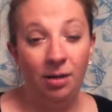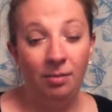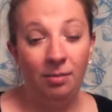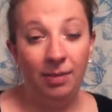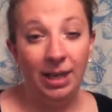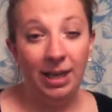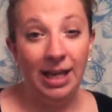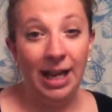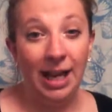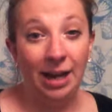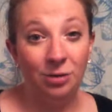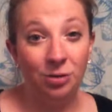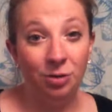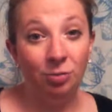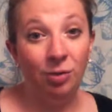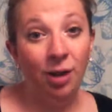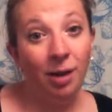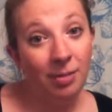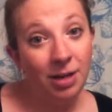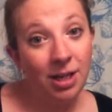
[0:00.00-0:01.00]
like natural
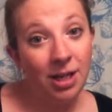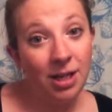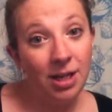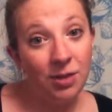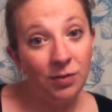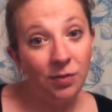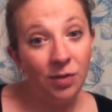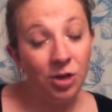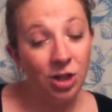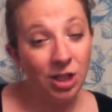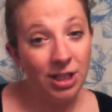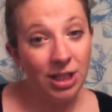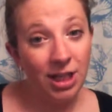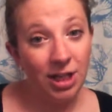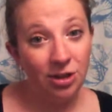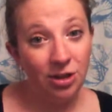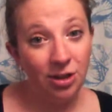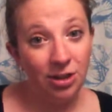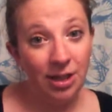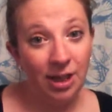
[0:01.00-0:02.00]
remedies for gestational